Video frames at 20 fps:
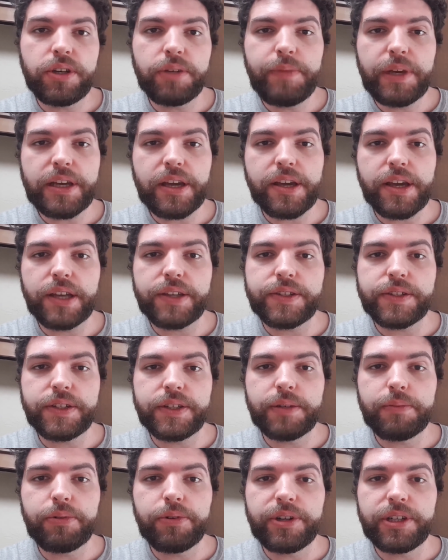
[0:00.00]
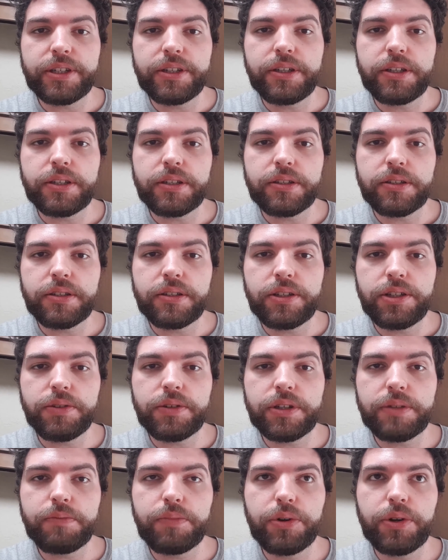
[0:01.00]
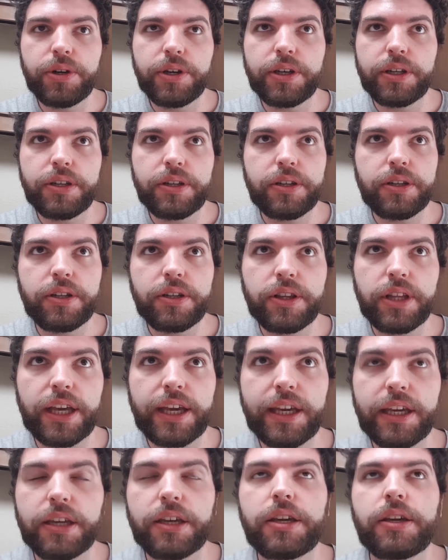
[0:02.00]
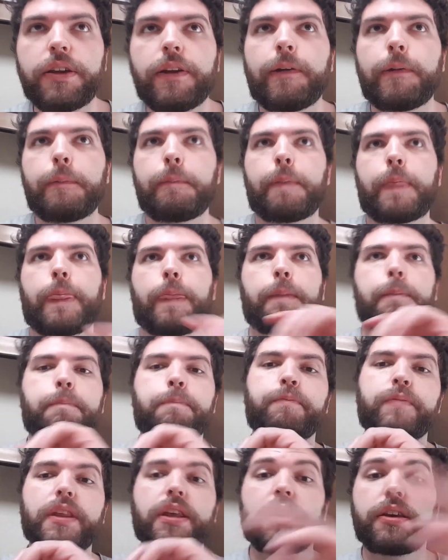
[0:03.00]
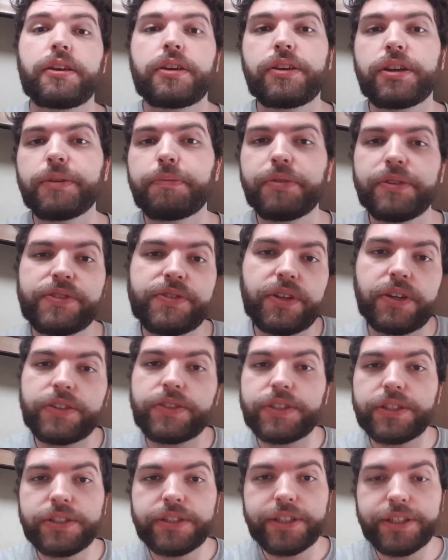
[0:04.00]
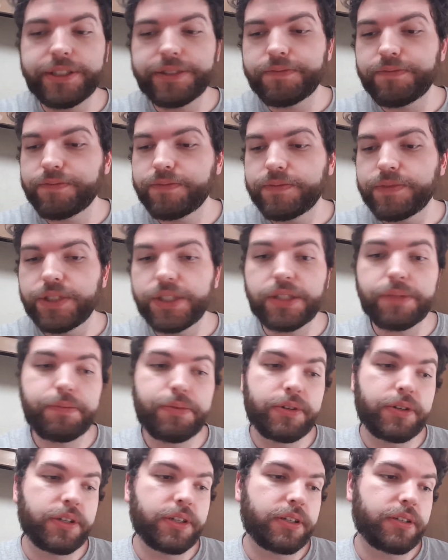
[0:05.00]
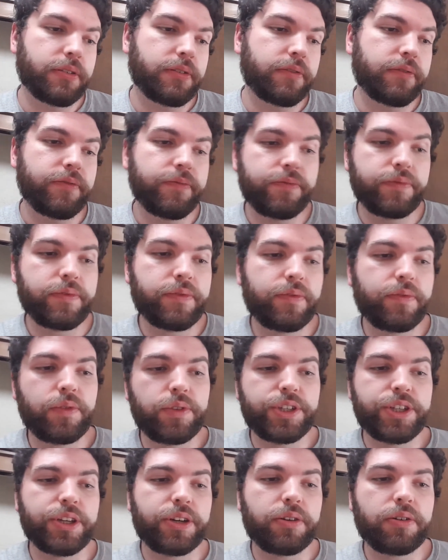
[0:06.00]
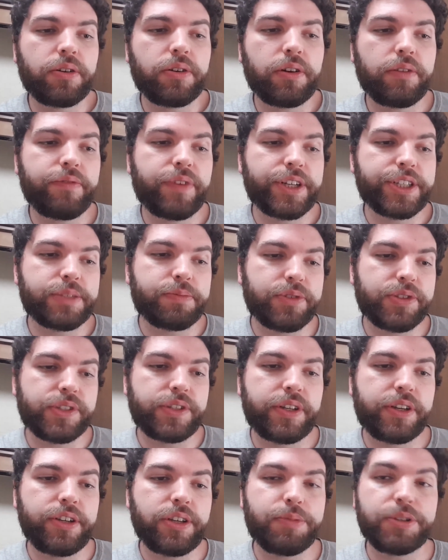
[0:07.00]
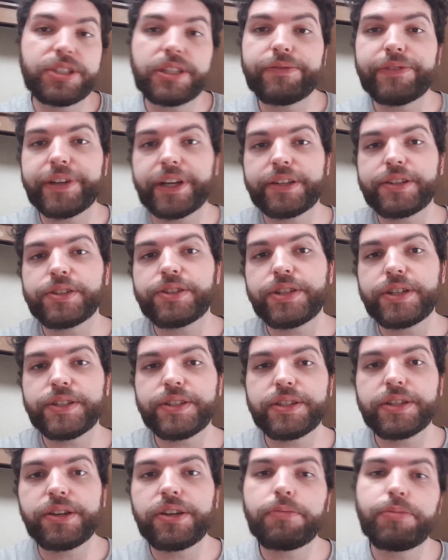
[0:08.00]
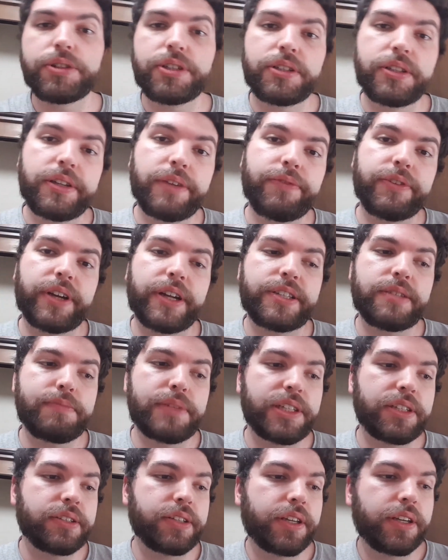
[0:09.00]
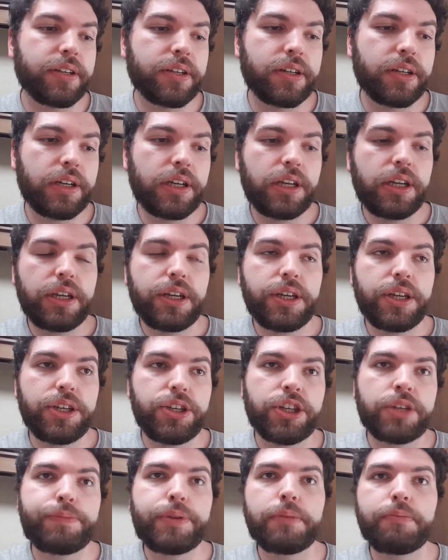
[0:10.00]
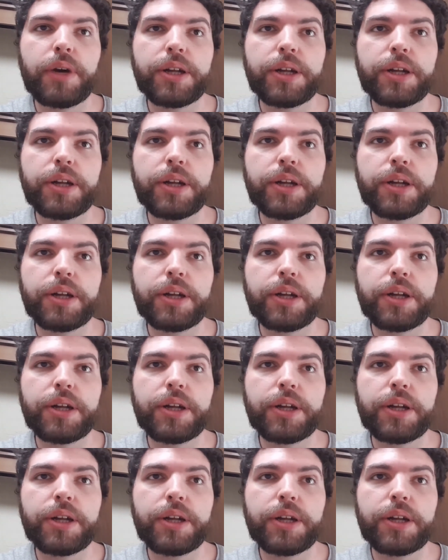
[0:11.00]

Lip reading: make a quesadilla pretty good. You can put salsa in there. You could put vegetables in there. You put different kinds of cheese in there. You put different kinds of meat in there. You could put